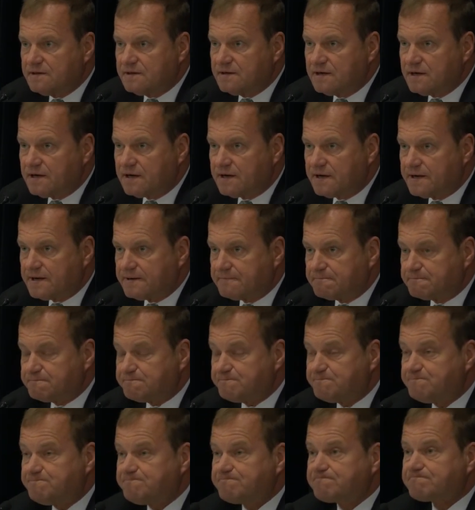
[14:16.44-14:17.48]

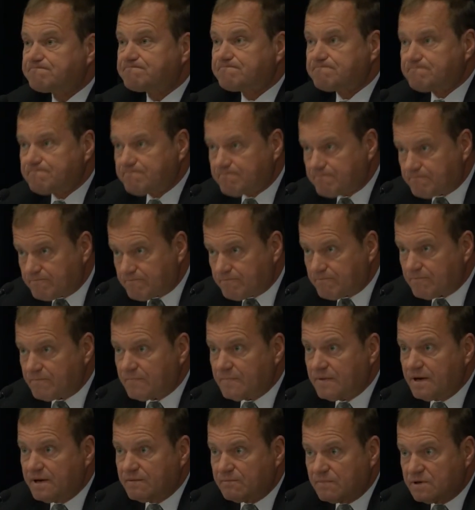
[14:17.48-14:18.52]

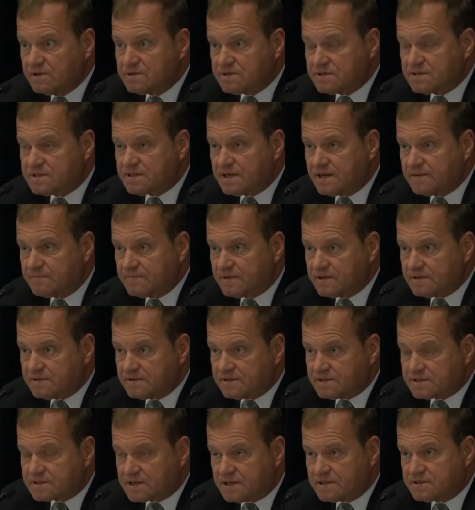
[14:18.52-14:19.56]
And most of the time, the
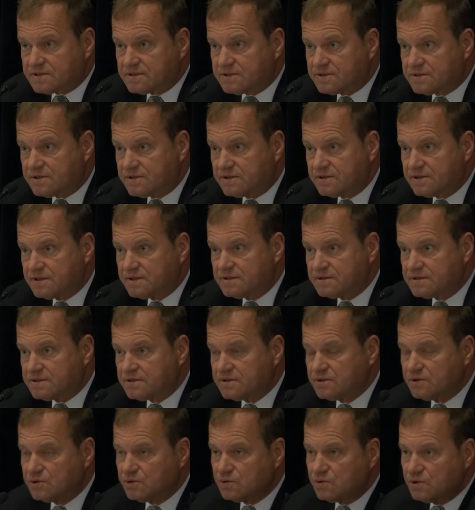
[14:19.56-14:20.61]
discussion turned
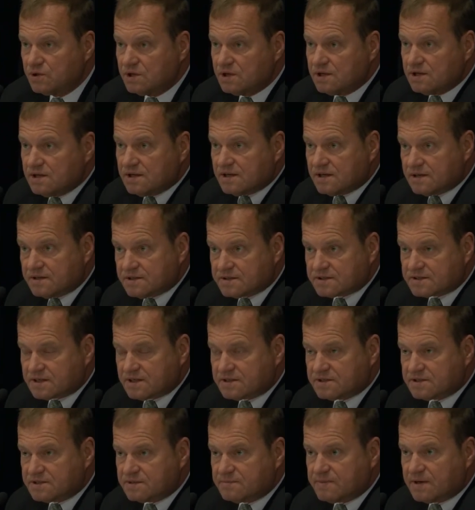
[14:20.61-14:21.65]
into a
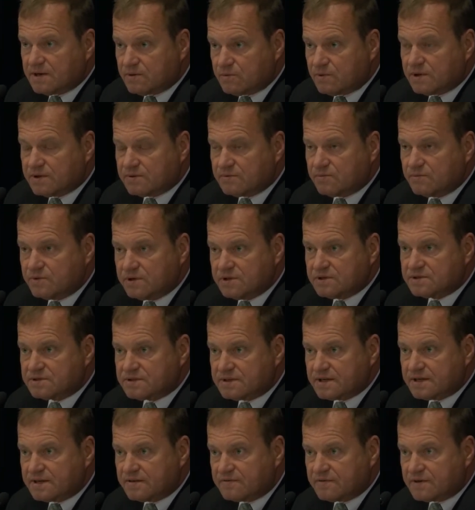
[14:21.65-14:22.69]
discussion about what real
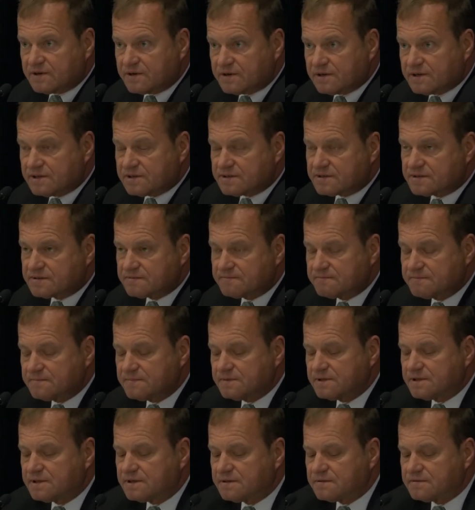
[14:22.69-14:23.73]
state of art is,
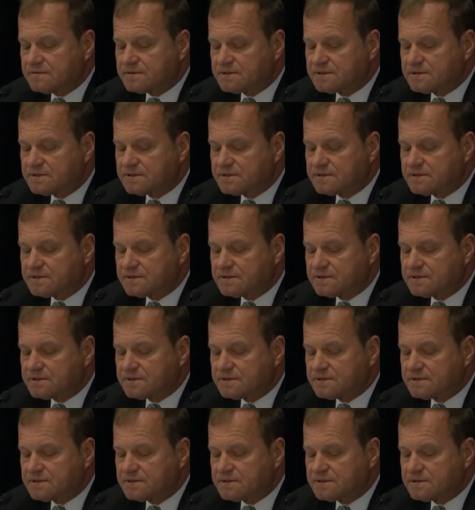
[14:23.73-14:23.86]
you know.